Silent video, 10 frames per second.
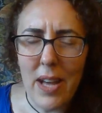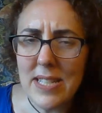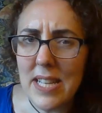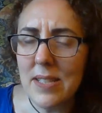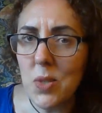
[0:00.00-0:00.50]

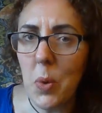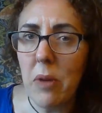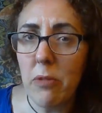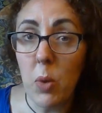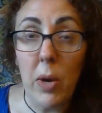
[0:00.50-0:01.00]
That tends to
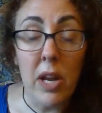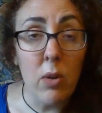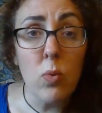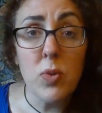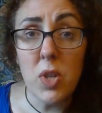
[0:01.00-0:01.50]
work really well.
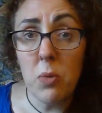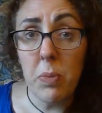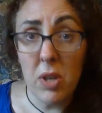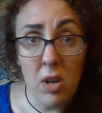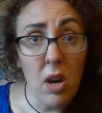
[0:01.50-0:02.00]
And also
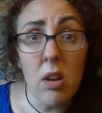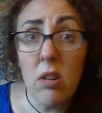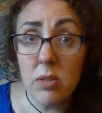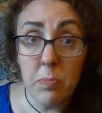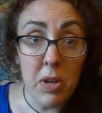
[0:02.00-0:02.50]

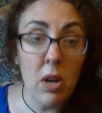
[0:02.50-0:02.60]
banana